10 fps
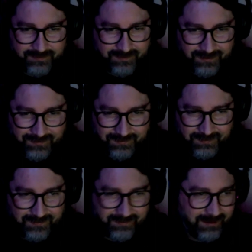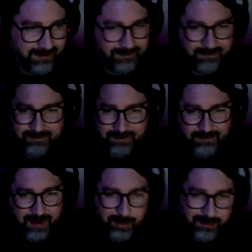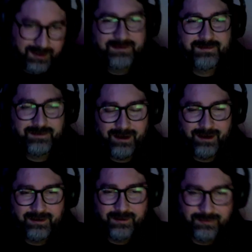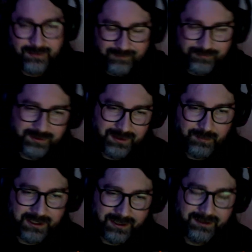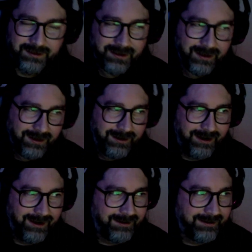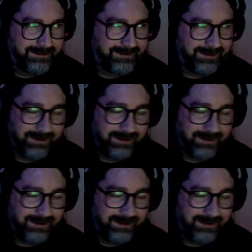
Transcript: is just like evaporates and you're left with him again. And it's